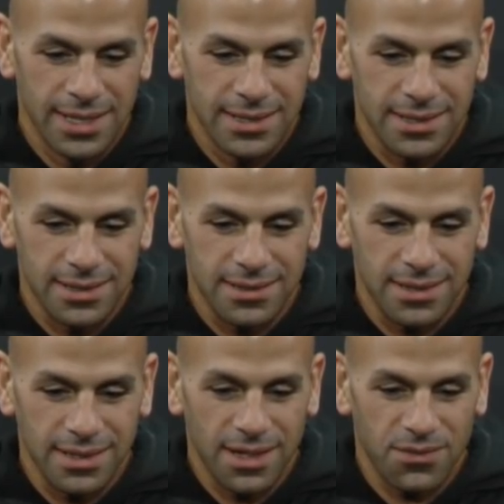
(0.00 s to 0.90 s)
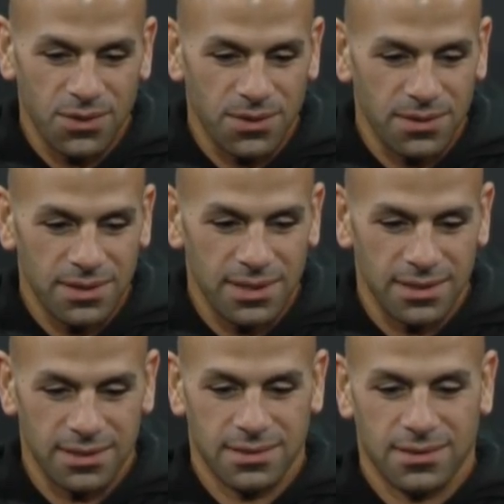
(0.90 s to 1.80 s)
to, to get after,
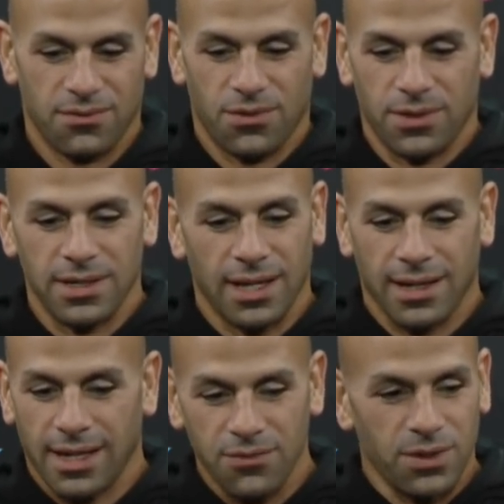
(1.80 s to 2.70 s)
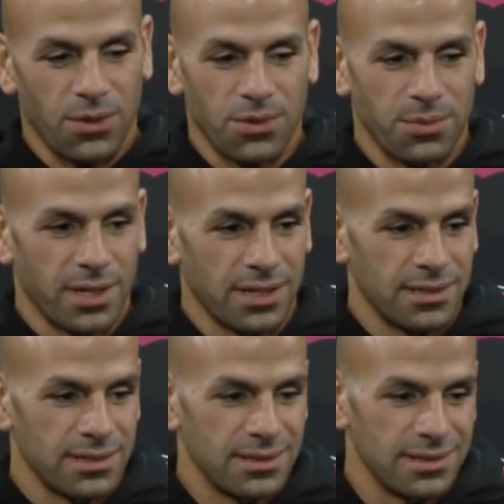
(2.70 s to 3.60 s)
to, for Eli, like every quarterback,
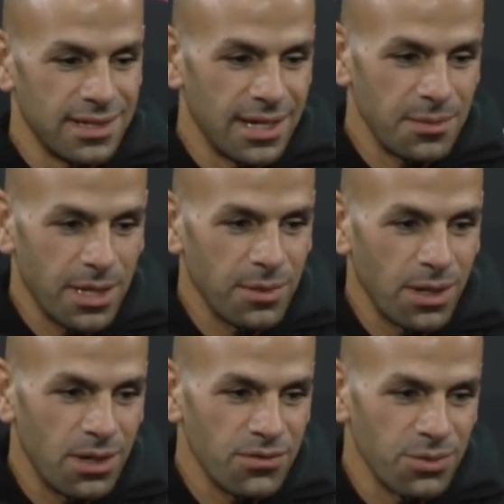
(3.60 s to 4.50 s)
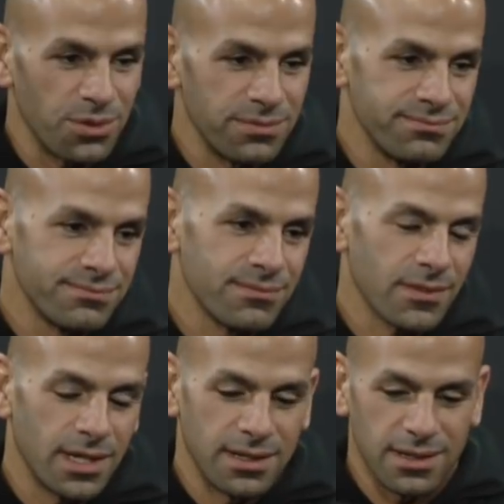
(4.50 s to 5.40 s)
you, you got to make them uncomfortable.
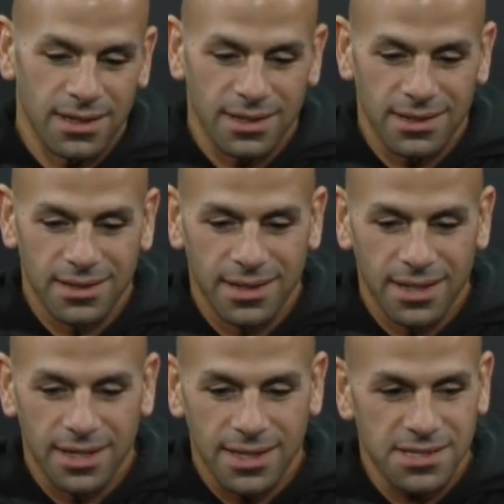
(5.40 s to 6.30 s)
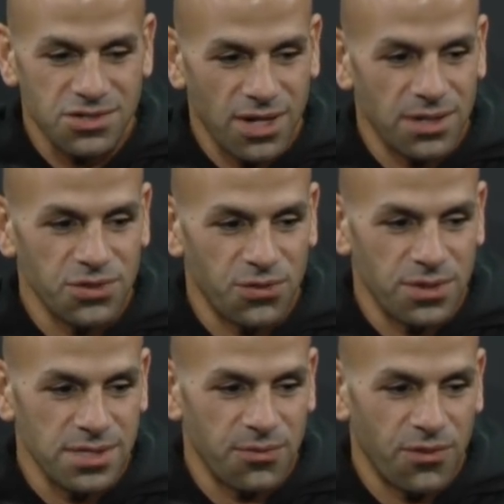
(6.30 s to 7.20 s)
And, uh, and that's a challenge for
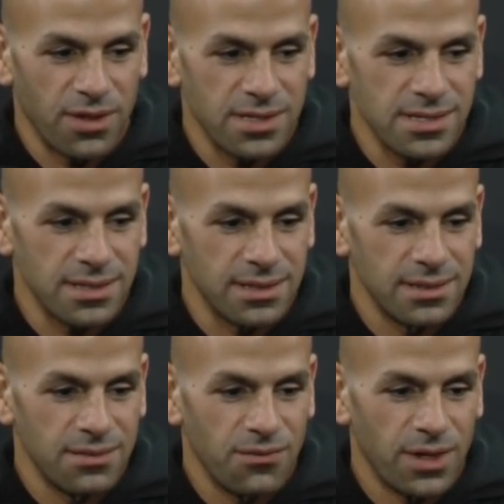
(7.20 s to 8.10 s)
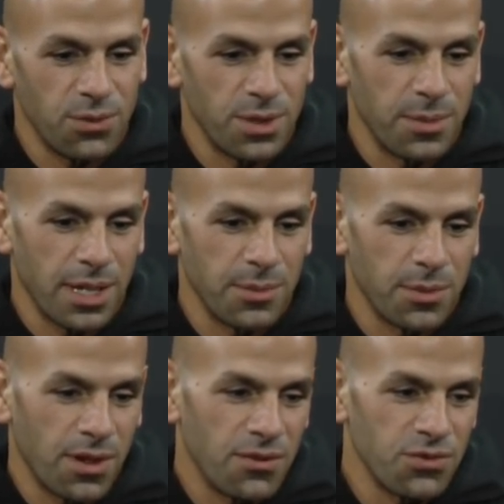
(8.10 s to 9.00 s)
us up front is to find a way to make them
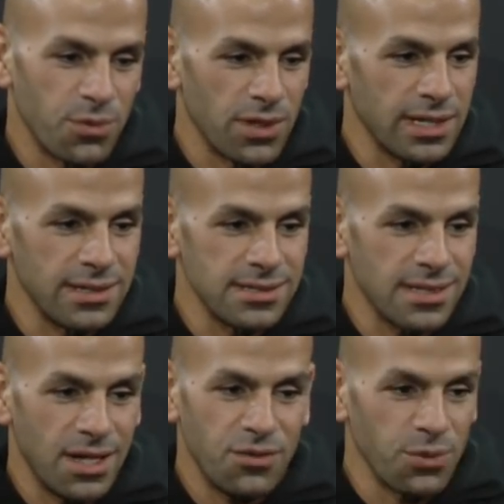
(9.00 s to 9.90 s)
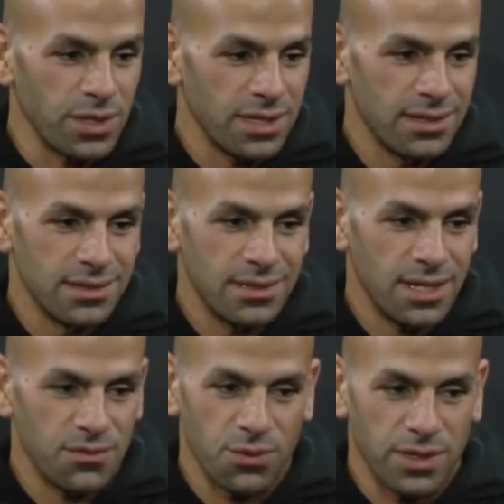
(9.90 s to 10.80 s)
uncomfortable like it is every week.
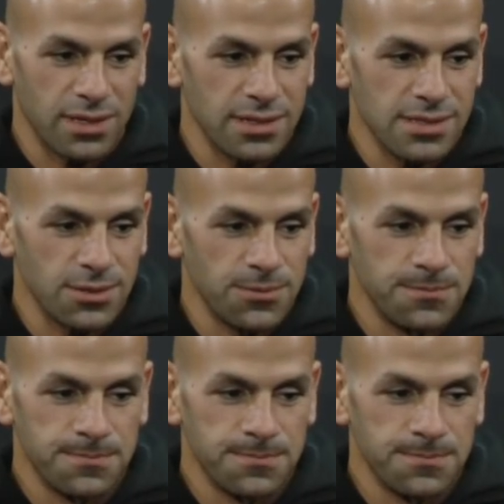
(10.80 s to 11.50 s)
Every week it is, so.